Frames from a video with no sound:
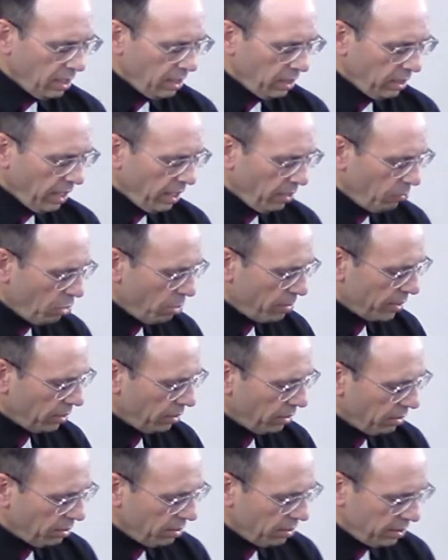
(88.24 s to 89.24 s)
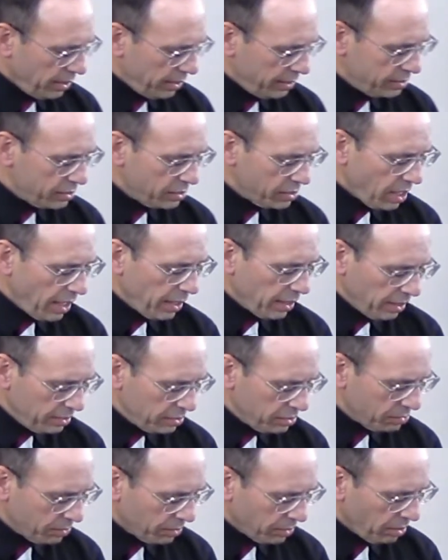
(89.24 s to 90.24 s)
Let a woman learn in
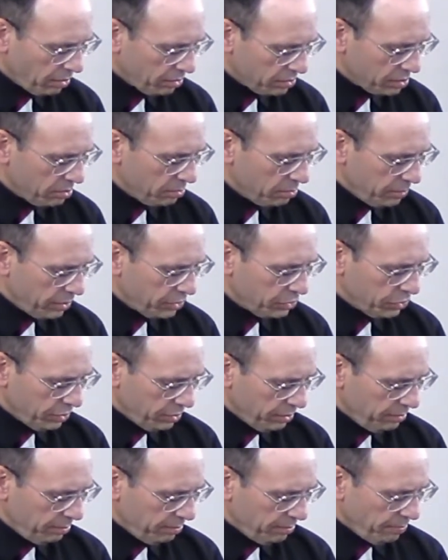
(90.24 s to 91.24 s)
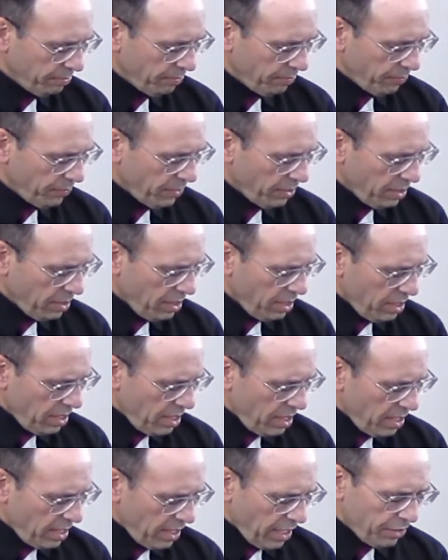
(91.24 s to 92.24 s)
silence with all submission.
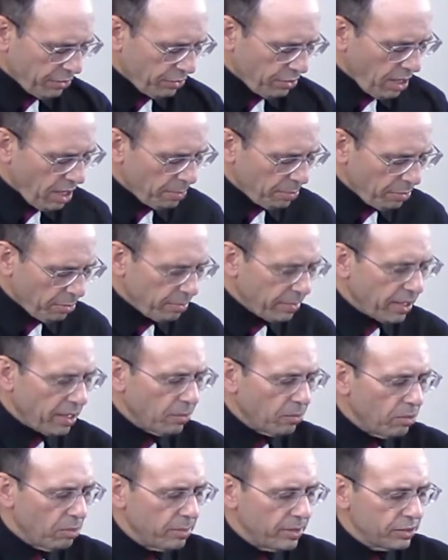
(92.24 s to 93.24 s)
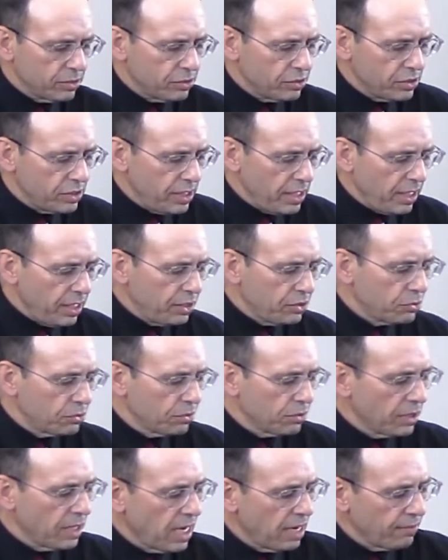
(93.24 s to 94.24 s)
And I do not permit a woman to teach or
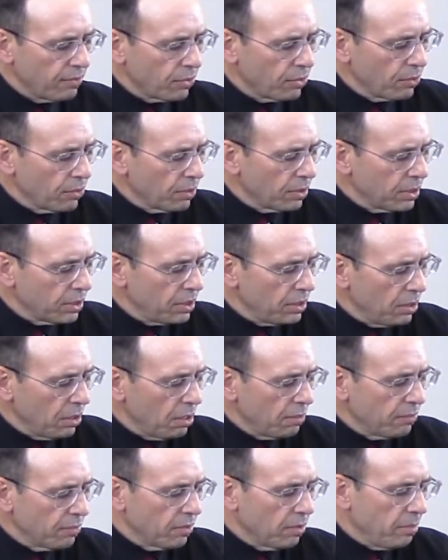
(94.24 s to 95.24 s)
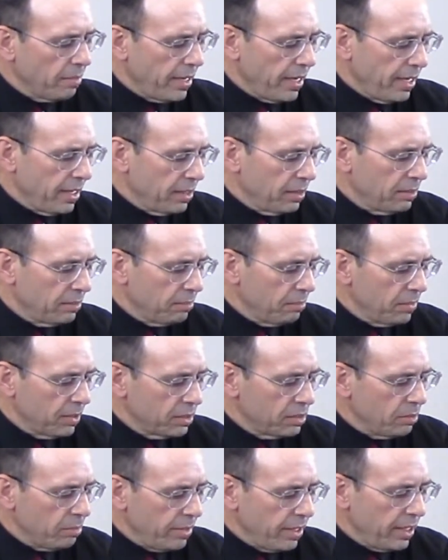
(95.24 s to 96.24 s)
to have authority over a man,
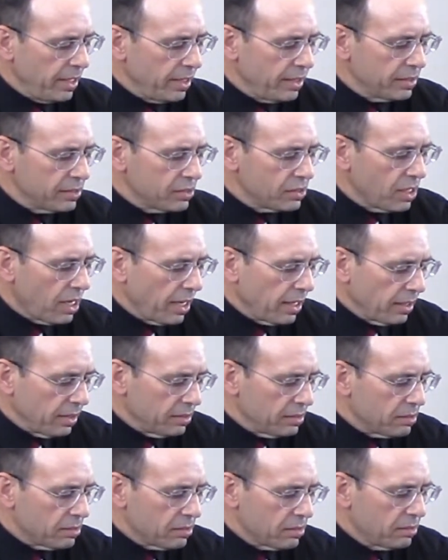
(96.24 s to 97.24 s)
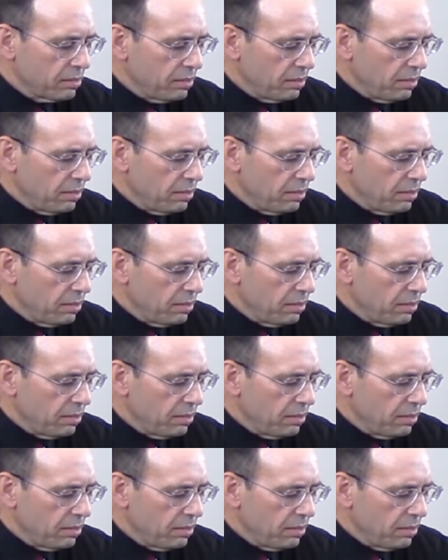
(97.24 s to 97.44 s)
but to be in silence.